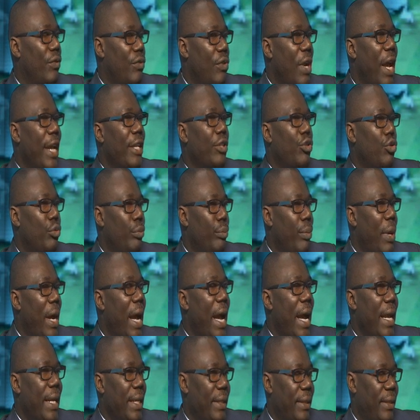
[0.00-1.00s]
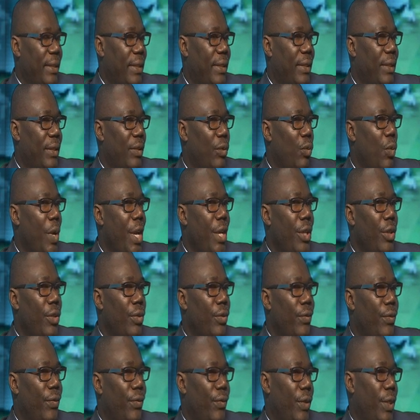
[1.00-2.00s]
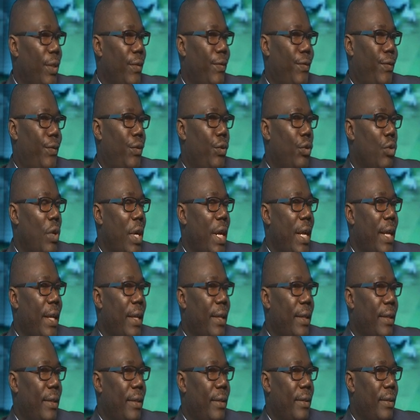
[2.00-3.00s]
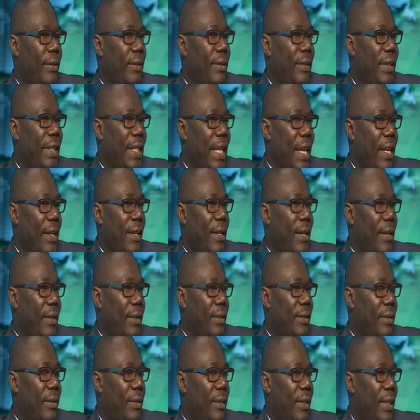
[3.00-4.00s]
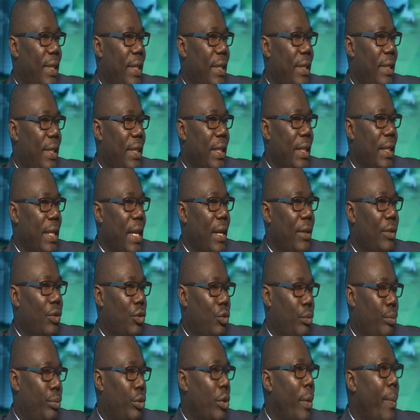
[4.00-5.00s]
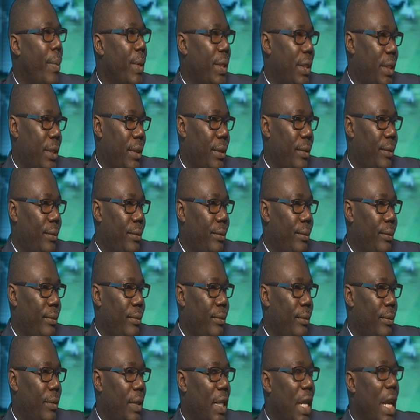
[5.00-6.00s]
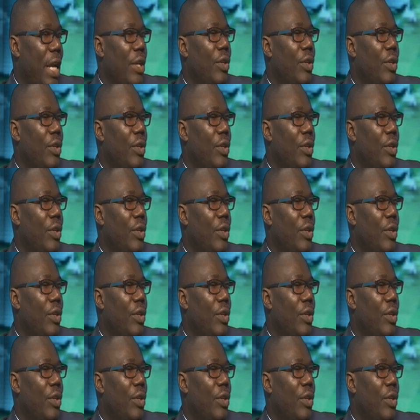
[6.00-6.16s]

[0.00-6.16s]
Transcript: Right to buy is when you, if you are a tenant in a council property and